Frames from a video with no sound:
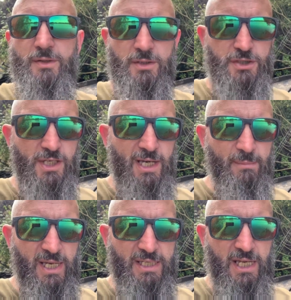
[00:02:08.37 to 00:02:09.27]
because you're
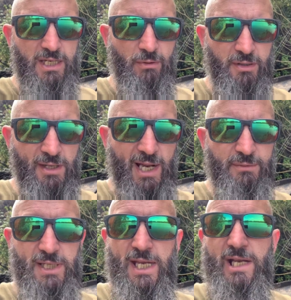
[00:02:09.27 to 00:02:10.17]
limited here, you're only allowed
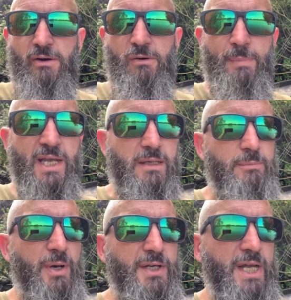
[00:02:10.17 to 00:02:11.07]
1 kilo of bait
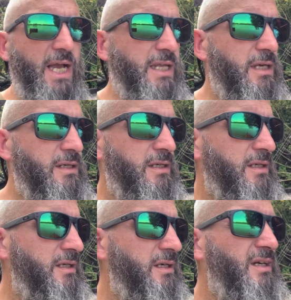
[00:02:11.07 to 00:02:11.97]
per day.
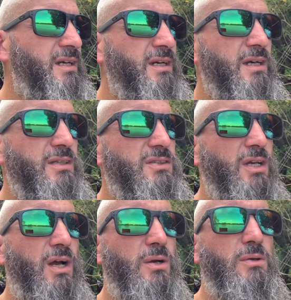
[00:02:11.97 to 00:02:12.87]

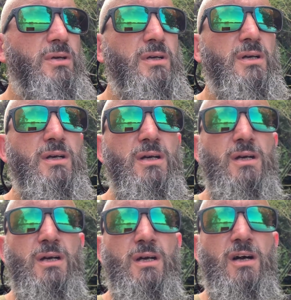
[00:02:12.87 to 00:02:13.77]
So
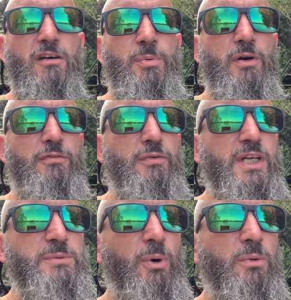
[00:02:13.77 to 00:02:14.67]
I've put 3
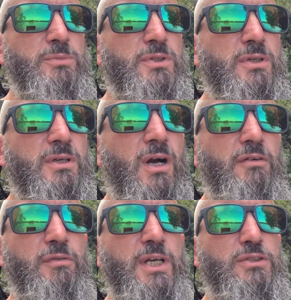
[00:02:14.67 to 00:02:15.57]
spoms
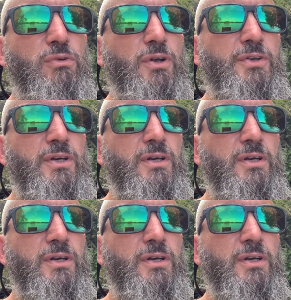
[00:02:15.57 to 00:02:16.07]
over each rod,